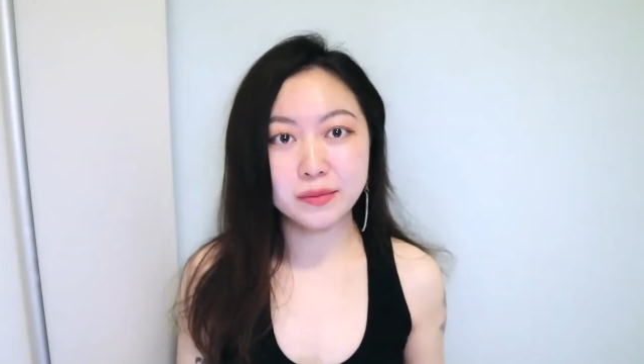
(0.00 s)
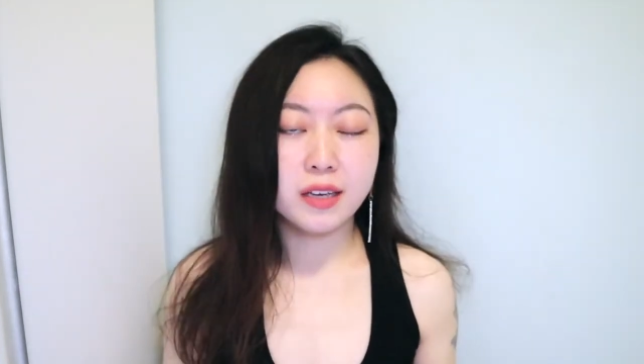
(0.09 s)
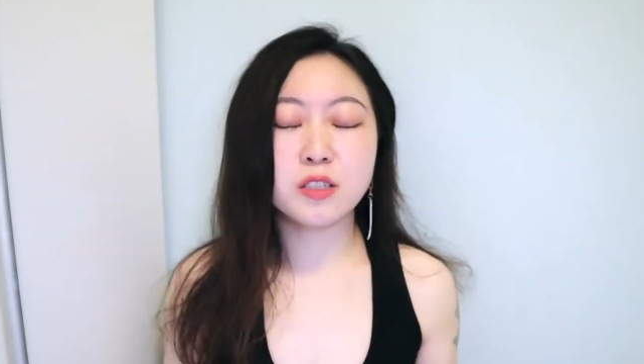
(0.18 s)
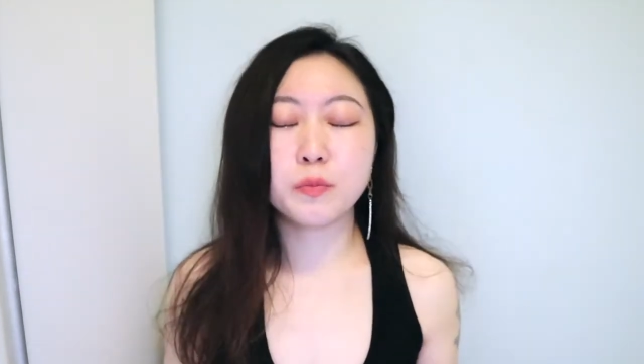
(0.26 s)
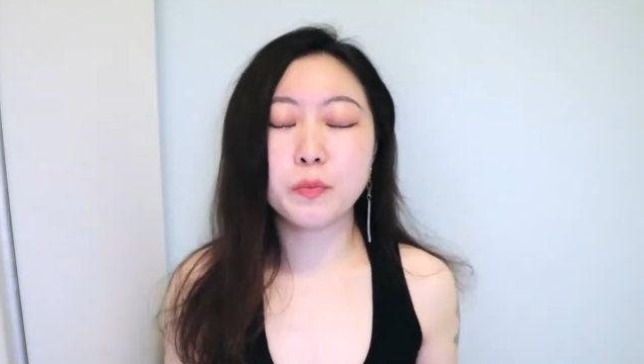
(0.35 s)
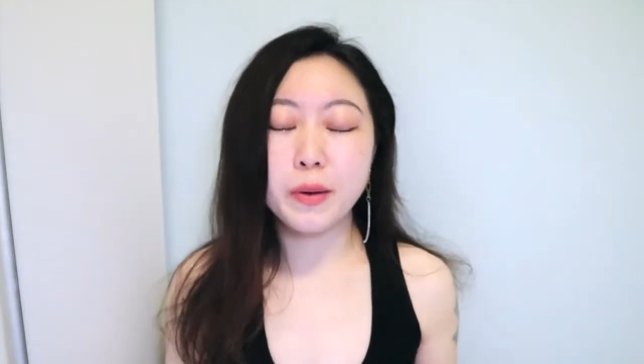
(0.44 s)

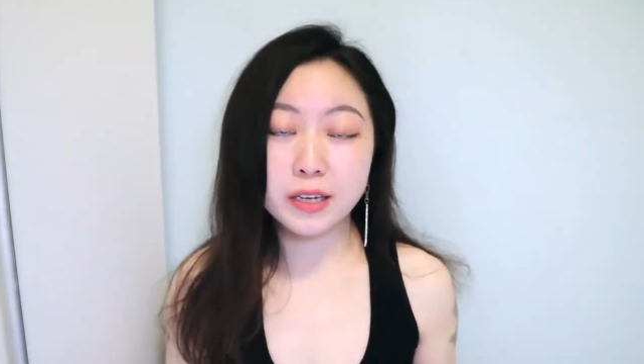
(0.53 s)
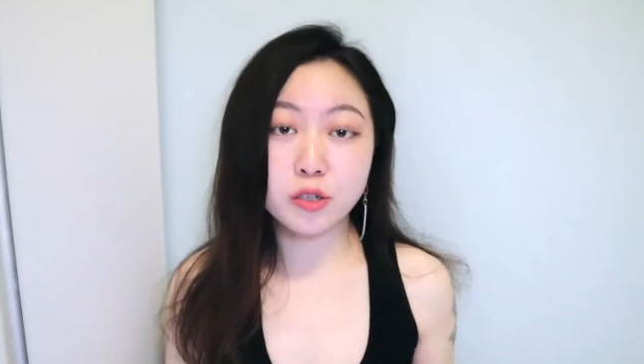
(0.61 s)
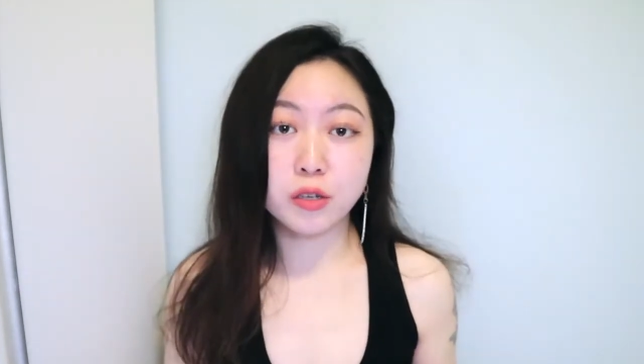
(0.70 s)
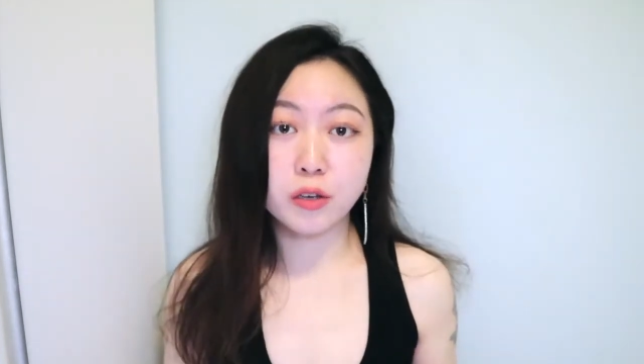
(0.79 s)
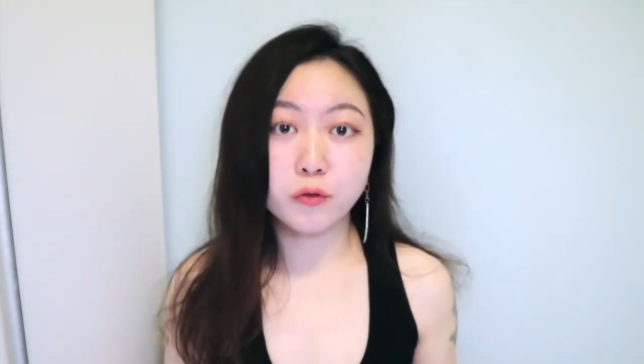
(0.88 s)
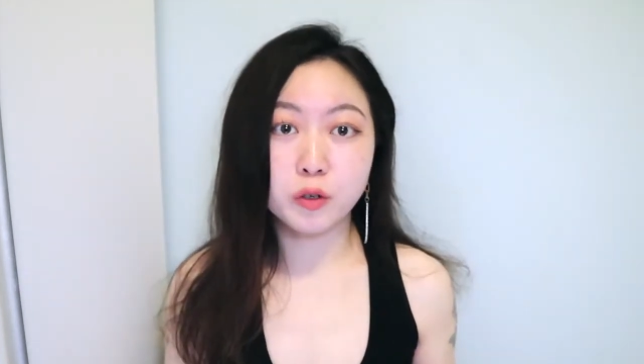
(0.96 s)

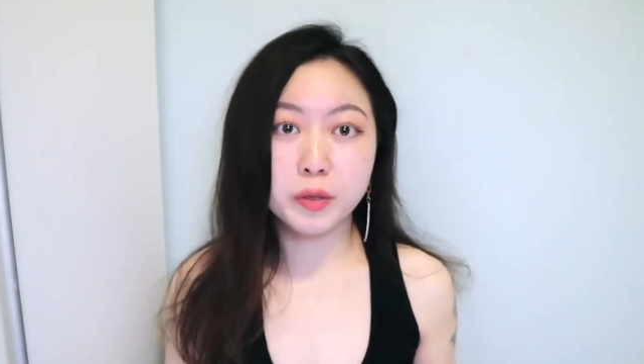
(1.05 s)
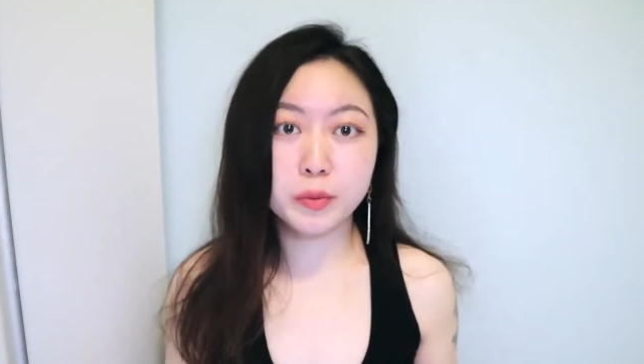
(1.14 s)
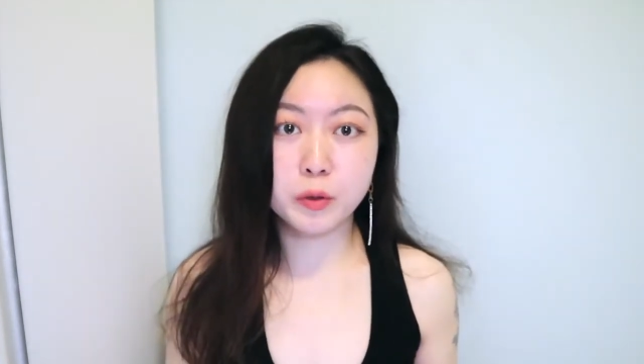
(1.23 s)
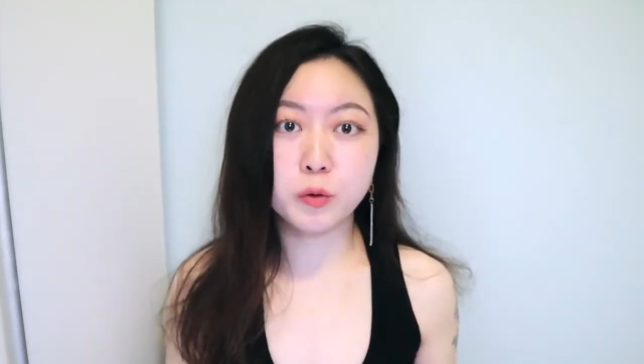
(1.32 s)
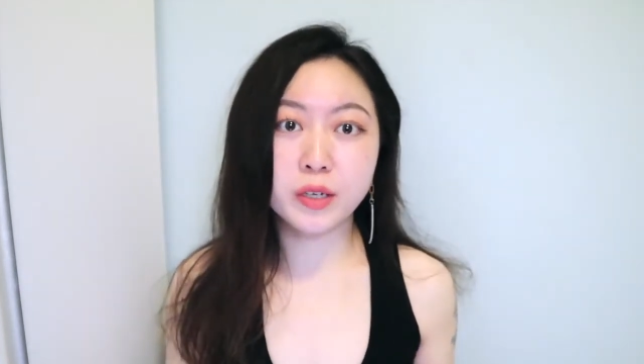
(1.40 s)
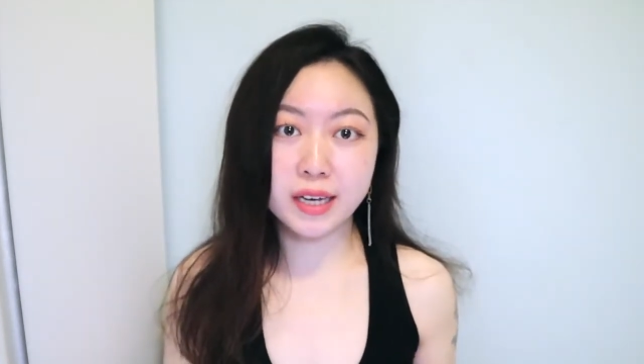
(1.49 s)
especially for people
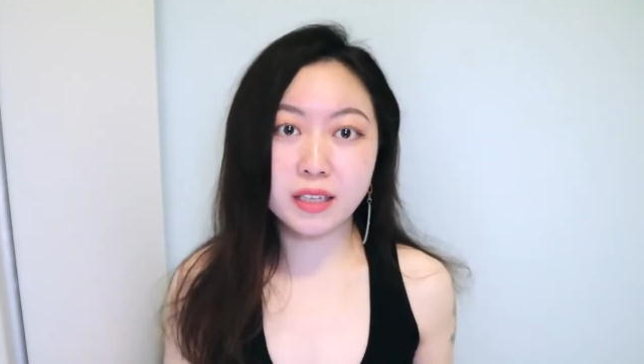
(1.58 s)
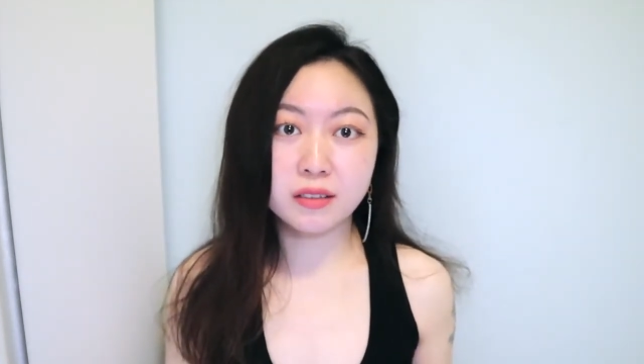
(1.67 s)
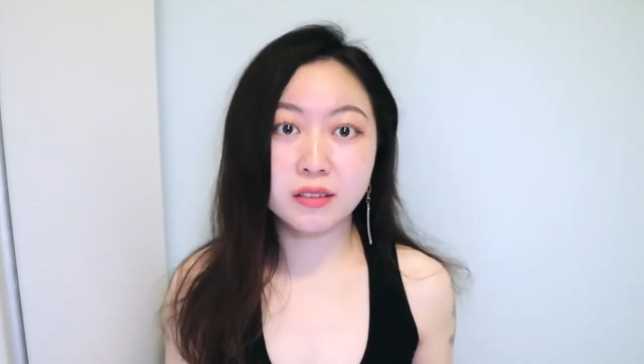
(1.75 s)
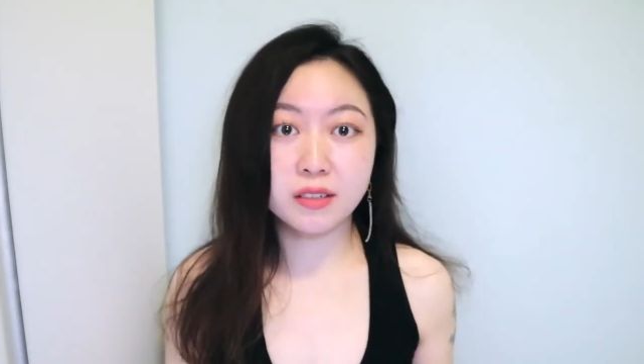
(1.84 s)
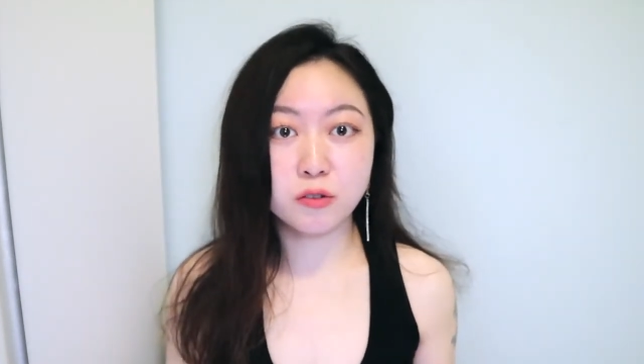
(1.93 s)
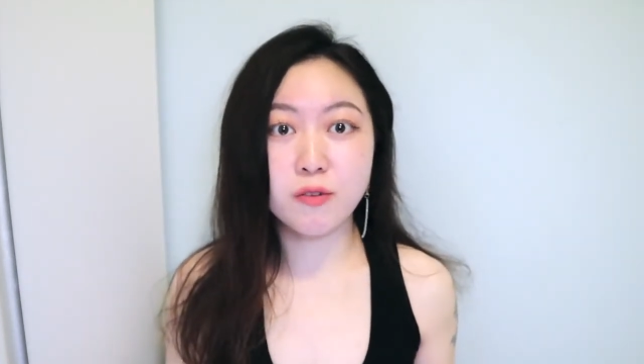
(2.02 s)
who get
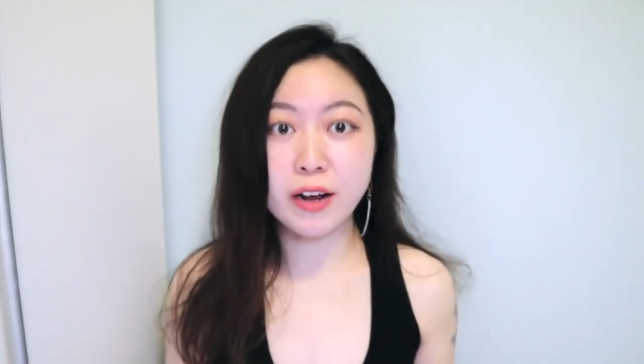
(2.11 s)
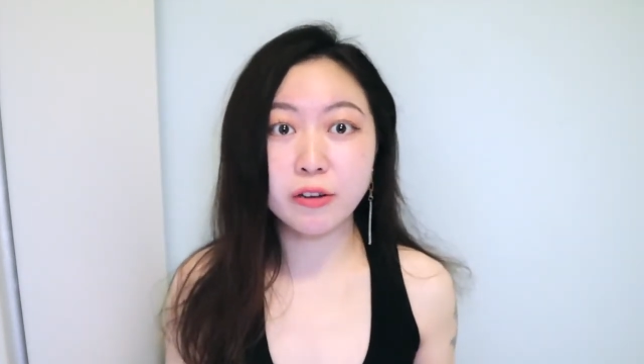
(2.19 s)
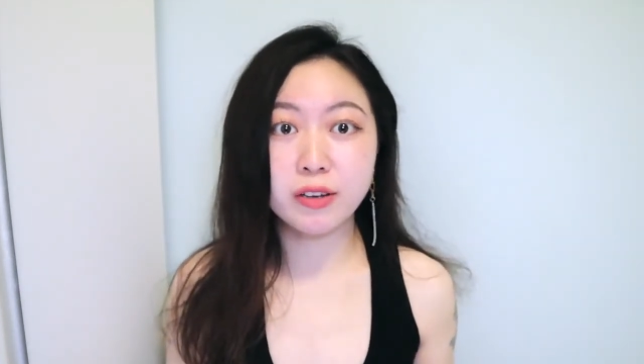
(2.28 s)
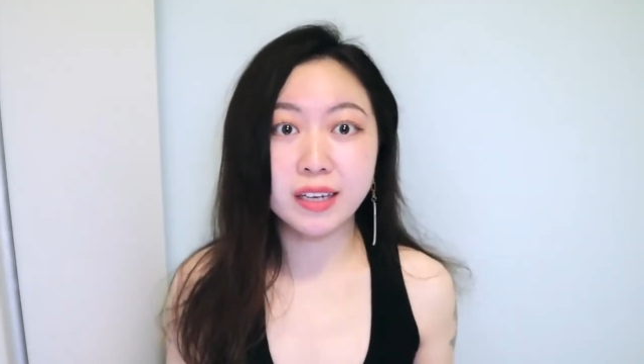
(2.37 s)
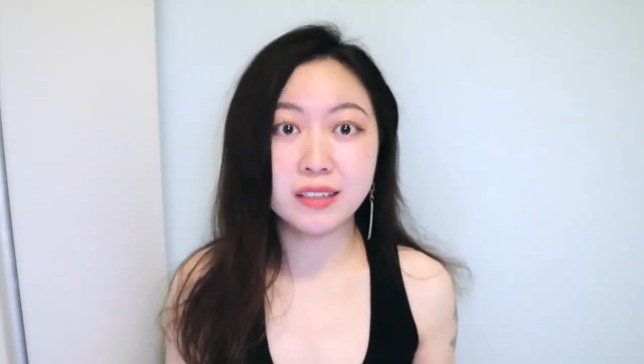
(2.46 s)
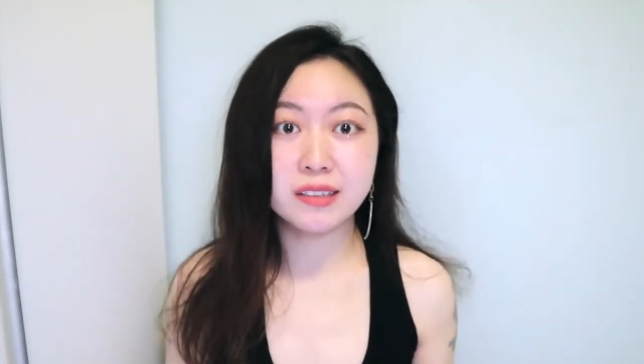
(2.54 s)

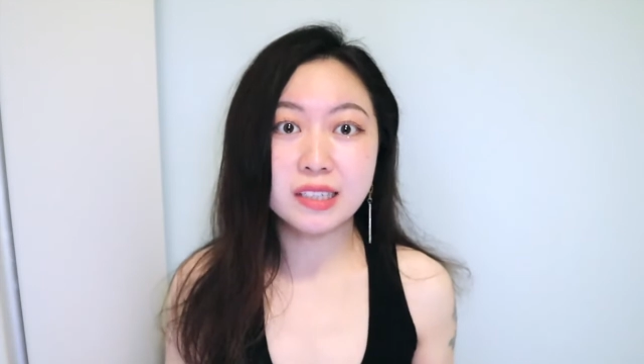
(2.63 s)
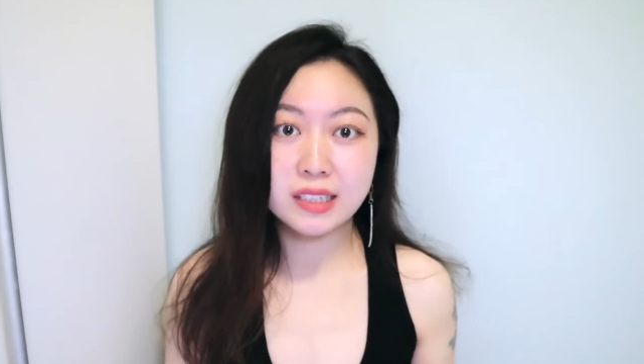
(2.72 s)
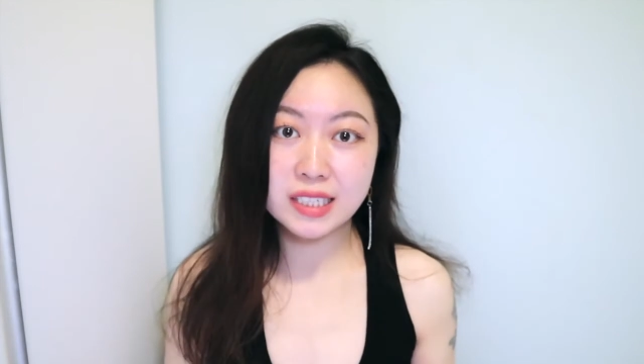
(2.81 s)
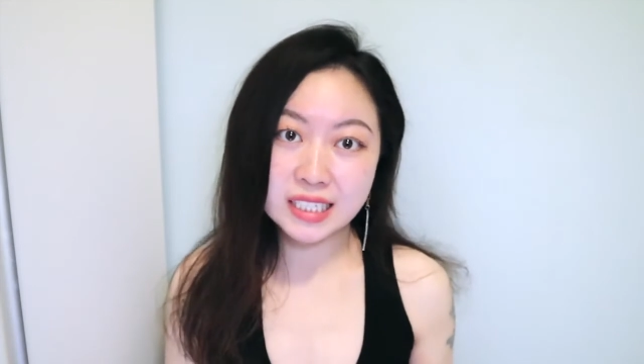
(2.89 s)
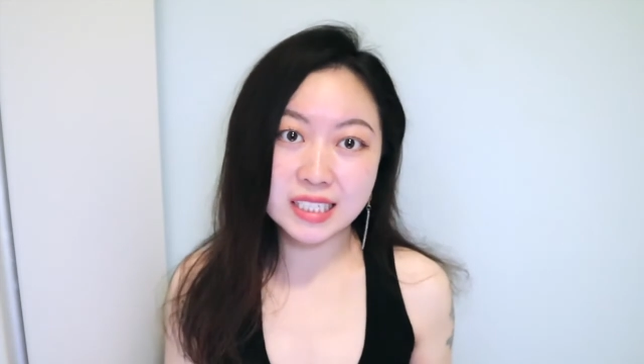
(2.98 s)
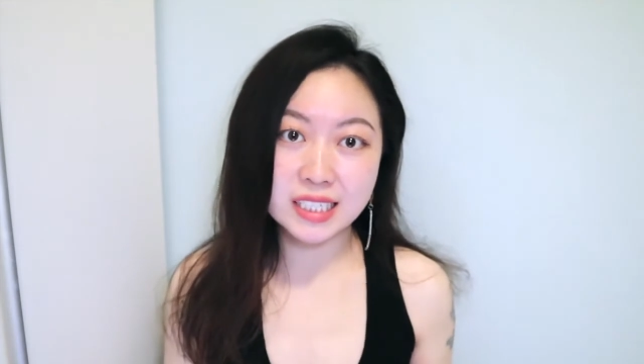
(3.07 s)
dysregulated
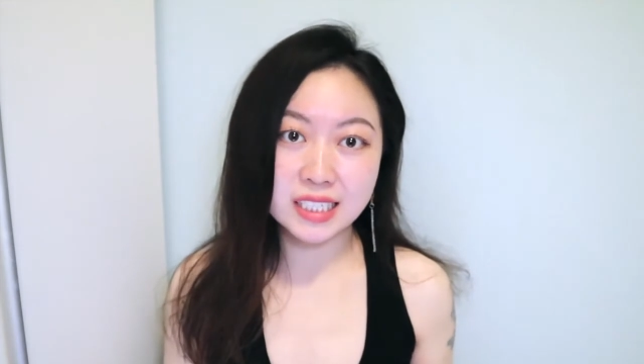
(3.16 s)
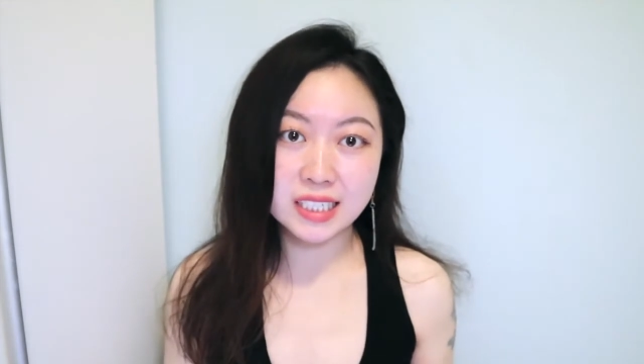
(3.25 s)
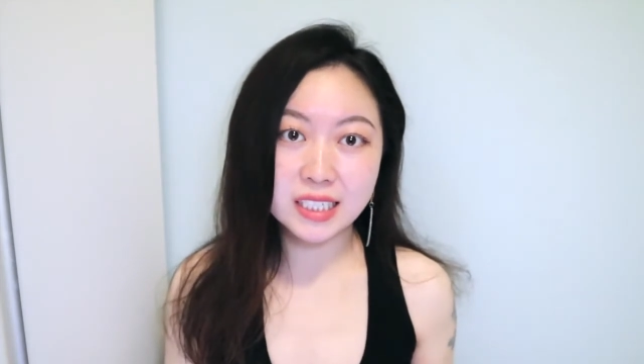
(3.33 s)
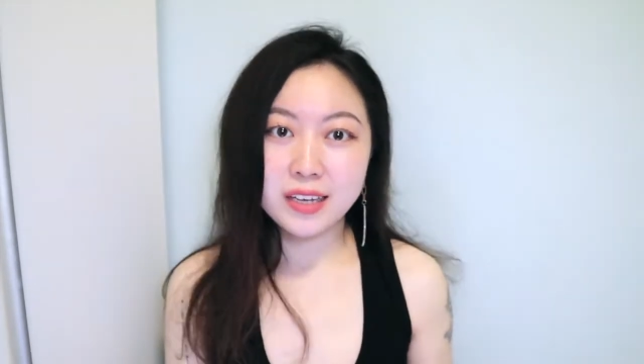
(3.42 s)
easily.